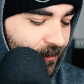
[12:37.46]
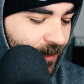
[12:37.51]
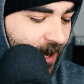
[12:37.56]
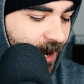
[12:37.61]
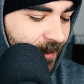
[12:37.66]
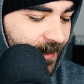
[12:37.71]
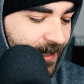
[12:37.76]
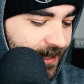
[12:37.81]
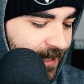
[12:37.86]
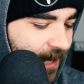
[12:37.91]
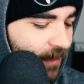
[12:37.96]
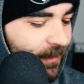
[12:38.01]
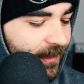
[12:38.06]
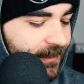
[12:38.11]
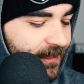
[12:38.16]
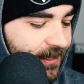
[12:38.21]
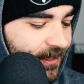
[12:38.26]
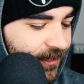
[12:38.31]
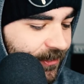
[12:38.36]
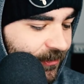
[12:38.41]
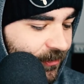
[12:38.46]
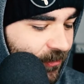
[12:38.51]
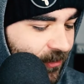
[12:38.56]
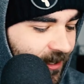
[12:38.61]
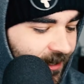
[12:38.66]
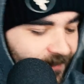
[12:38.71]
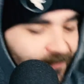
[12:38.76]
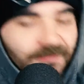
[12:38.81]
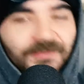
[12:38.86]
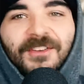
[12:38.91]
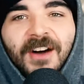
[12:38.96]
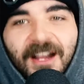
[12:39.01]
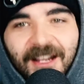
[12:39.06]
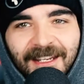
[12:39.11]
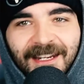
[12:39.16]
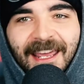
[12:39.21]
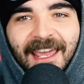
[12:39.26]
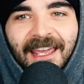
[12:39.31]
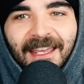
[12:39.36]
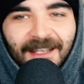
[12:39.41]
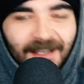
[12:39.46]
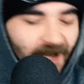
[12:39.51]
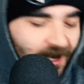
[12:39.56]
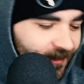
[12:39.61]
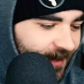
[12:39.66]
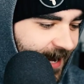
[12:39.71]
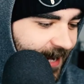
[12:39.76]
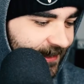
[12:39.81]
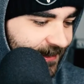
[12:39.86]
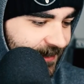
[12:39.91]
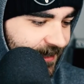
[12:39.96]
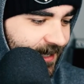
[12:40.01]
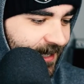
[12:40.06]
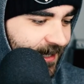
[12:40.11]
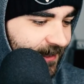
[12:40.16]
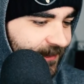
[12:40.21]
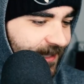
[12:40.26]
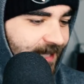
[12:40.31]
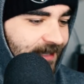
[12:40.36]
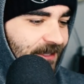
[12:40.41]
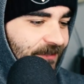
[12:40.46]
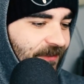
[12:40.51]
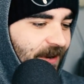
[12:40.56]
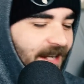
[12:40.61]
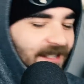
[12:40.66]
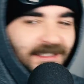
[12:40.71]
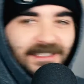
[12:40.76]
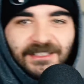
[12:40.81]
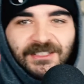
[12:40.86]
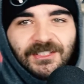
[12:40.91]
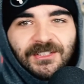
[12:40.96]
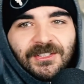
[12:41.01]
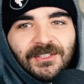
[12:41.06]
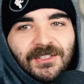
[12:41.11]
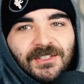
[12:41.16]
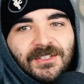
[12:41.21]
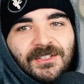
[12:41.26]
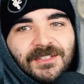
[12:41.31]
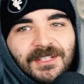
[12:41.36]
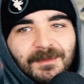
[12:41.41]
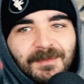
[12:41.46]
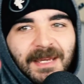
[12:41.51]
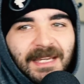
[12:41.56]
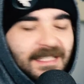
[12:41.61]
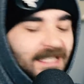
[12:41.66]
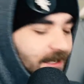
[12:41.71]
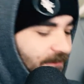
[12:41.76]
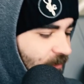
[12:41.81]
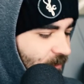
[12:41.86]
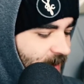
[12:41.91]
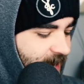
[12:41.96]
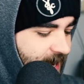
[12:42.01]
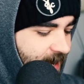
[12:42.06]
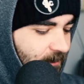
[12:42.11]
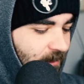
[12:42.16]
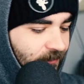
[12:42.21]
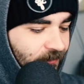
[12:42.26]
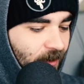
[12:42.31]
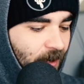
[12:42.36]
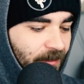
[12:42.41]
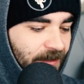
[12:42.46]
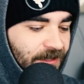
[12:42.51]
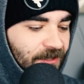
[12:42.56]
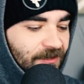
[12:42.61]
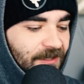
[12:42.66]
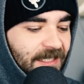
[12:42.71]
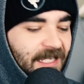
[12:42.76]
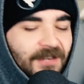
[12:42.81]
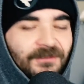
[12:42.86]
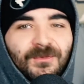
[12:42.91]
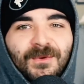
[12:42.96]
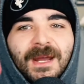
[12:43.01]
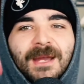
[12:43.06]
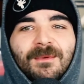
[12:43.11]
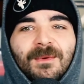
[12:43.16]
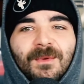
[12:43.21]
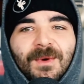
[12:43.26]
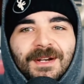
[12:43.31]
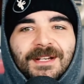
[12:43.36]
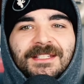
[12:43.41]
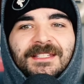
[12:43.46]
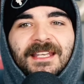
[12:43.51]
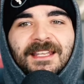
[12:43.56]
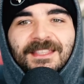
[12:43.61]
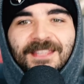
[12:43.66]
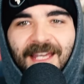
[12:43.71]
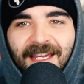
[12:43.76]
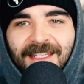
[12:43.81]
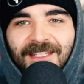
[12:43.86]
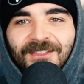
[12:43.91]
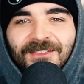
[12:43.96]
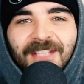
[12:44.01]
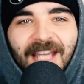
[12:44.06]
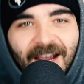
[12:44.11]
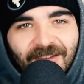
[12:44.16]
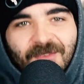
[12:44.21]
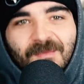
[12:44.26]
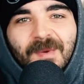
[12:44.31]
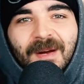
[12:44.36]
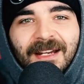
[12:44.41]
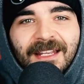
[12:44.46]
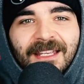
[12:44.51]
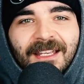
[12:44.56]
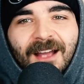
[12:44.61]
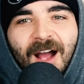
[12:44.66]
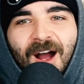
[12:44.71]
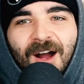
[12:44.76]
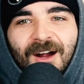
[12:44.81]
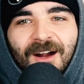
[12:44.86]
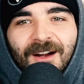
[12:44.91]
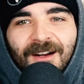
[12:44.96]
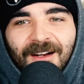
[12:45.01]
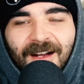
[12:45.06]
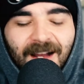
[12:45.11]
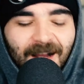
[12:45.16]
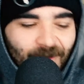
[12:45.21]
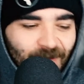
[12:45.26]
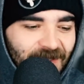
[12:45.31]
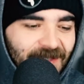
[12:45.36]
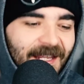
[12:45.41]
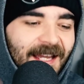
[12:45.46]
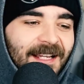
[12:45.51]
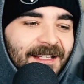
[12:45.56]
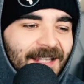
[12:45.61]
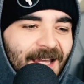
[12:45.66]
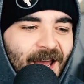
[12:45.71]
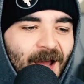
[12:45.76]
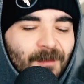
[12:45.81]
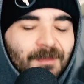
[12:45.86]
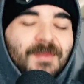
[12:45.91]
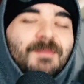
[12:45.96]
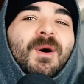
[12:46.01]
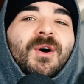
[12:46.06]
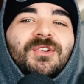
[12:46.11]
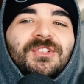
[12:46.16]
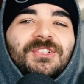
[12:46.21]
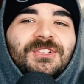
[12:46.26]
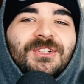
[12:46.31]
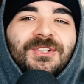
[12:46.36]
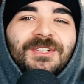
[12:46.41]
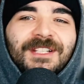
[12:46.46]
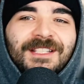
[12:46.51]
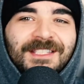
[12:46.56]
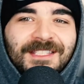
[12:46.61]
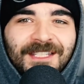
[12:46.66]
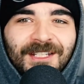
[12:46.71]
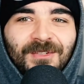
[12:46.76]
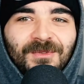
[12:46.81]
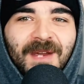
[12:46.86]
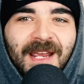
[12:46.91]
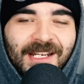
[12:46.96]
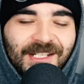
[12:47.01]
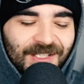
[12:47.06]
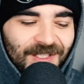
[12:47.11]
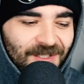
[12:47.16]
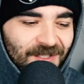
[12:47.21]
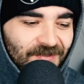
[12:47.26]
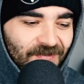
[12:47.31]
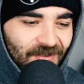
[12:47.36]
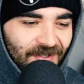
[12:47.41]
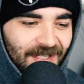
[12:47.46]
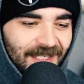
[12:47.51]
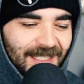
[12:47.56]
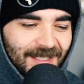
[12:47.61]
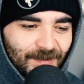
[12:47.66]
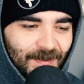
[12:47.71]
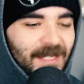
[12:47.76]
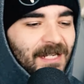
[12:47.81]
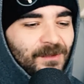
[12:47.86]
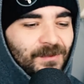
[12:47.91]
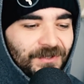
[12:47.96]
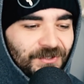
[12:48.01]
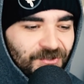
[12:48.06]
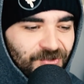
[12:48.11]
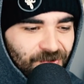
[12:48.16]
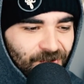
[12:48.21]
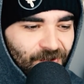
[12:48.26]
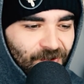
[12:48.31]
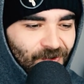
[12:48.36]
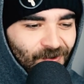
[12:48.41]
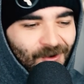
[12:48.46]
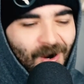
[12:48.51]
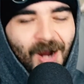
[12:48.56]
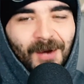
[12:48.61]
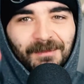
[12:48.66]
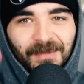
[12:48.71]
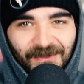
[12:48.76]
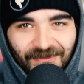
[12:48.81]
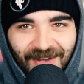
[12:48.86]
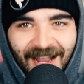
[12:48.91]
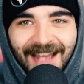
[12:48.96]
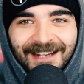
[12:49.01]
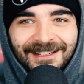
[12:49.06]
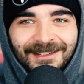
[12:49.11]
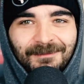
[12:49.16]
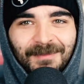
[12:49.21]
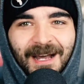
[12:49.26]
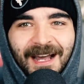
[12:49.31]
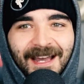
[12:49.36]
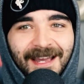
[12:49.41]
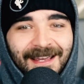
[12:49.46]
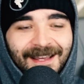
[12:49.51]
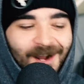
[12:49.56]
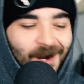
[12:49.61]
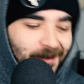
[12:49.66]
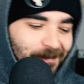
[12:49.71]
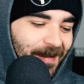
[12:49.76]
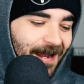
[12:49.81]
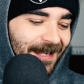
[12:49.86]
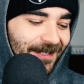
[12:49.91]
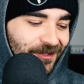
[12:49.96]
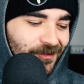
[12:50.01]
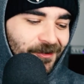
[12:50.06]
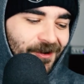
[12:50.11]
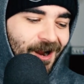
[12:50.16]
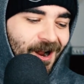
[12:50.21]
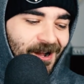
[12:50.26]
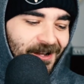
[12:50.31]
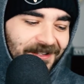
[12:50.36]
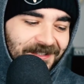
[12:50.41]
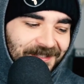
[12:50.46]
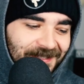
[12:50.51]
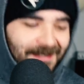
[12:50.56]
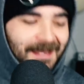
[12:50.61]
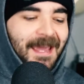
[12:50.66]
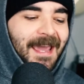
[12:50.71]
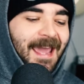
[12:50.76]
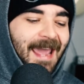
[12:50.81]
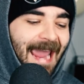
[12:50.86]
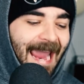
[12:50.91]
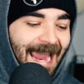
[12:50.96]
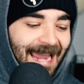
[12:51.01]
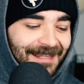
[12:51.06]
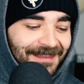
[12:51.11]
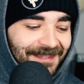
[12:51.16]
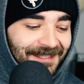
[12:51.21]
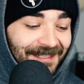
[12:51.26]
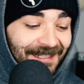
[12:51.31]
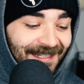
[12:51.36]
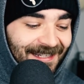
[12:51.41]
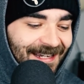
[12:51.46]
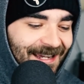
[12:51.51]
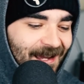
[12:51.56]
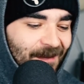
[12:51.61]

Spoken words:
a ramen. I went to the store. Fucking A. All right, let's finally do the big giveaway. Before we do the giveaway, we want to say thank you to everybody. We'd like promotional considerations for This Week with Drew are provided by our Patreons: Anthony,